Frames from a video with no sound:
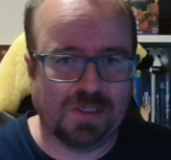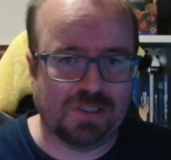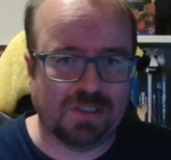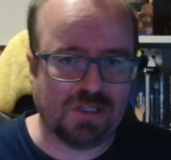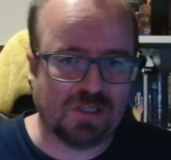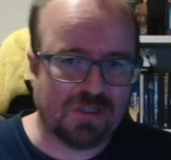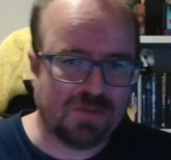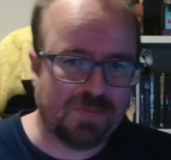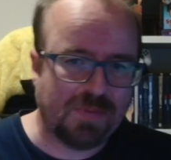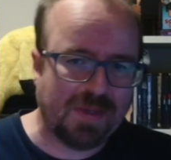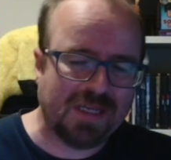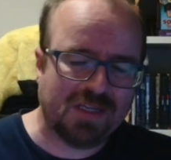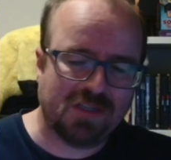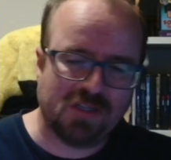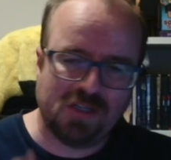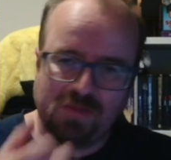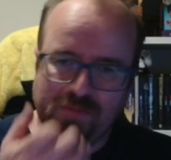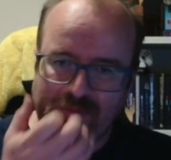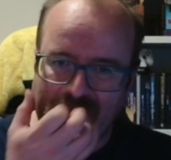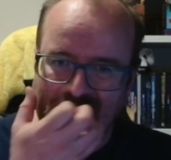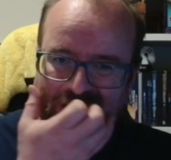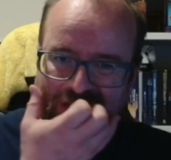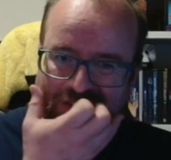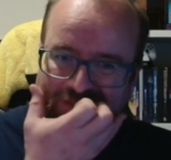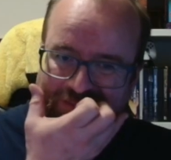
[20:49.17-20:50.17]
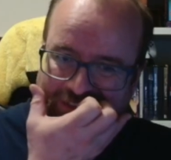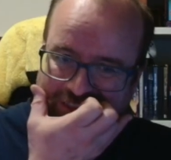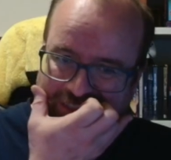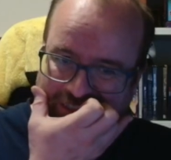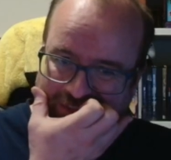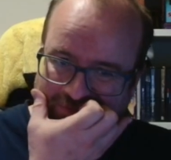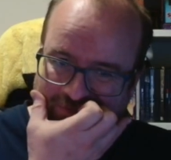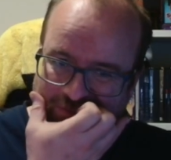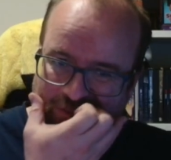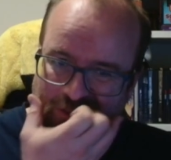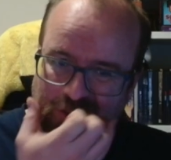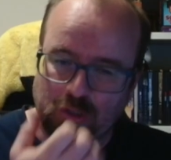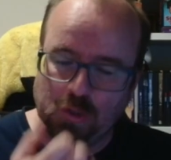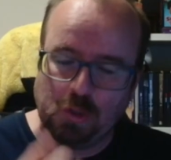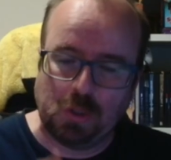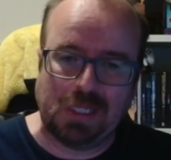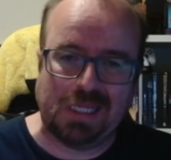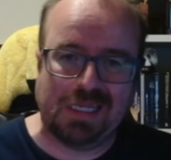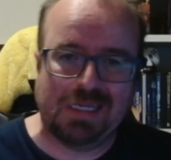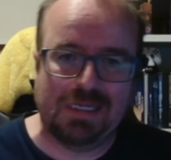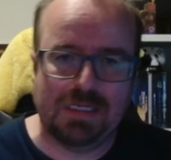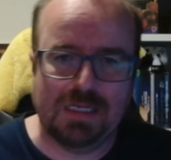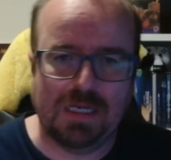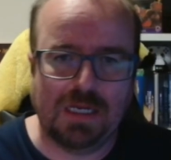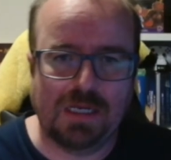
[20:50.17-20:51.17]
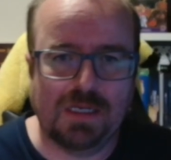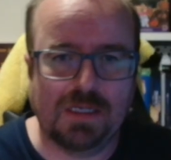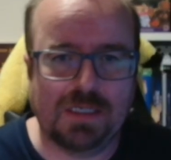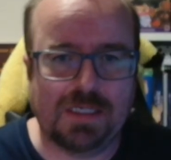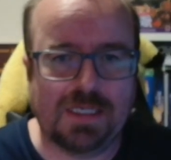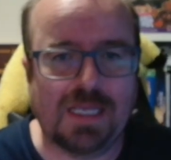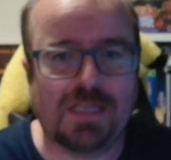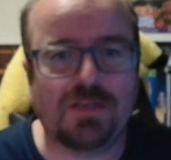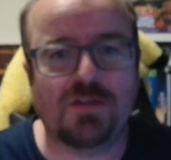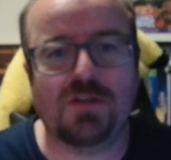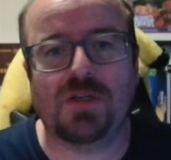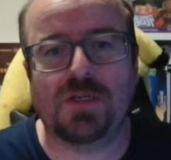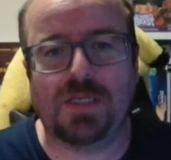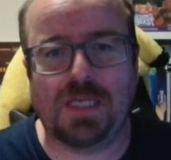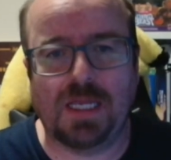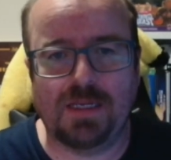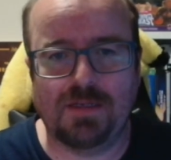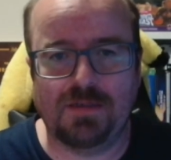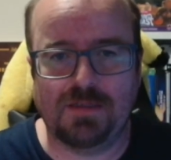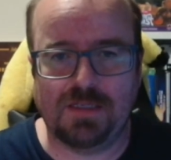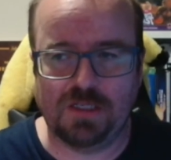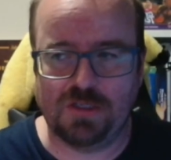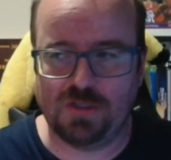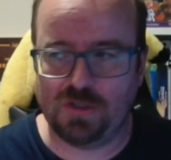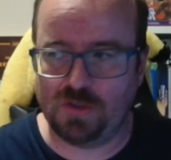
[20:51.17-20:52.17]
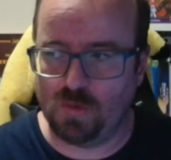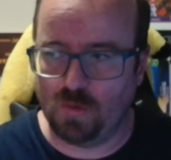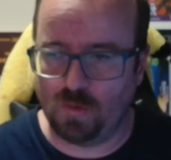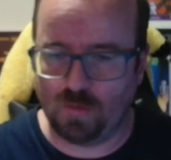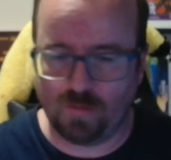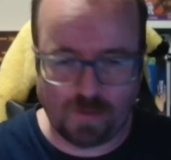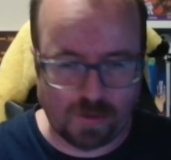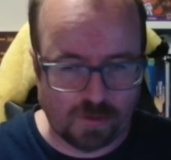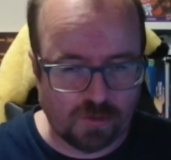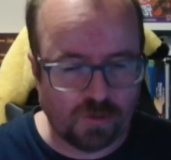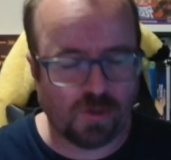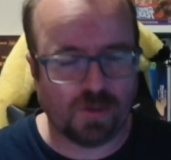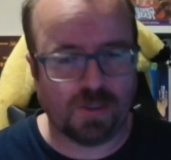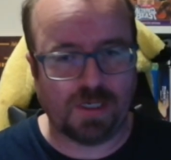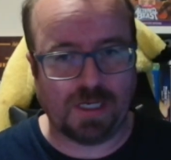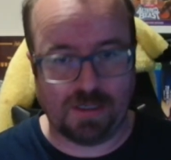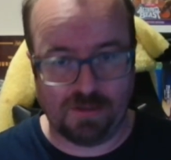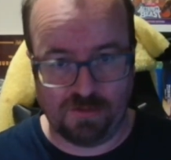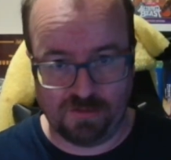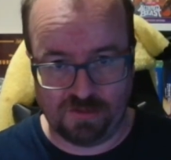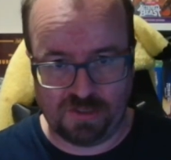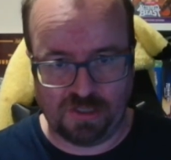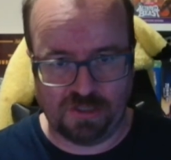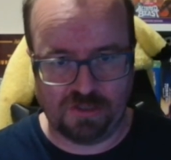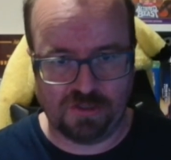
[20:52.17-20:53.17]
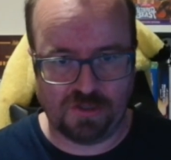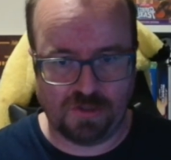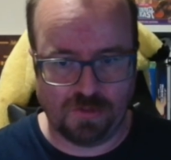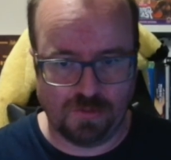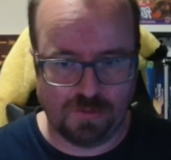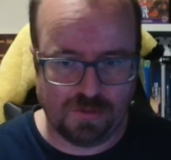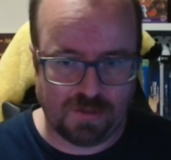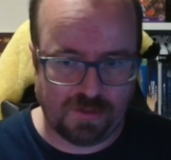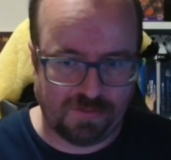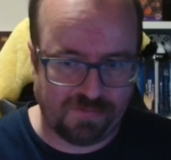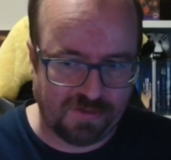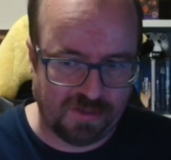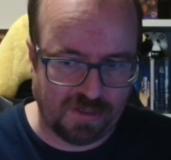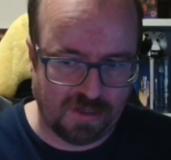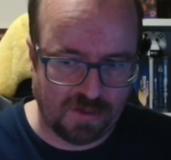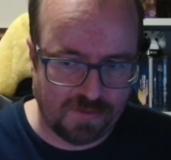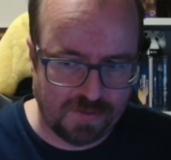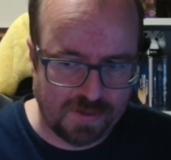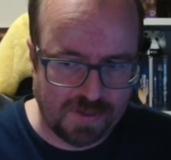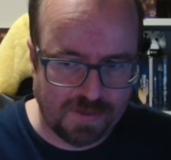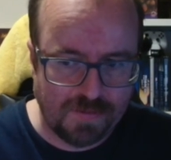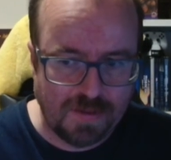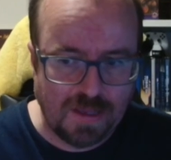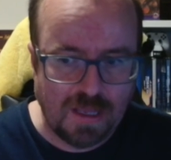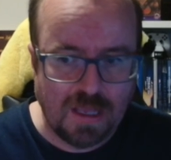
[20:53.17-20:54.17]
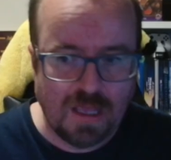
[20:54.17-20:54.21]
so I had to pick something up for someone on the Ghetto Gang Discord, Retro Ghetto's Discord, if you know it.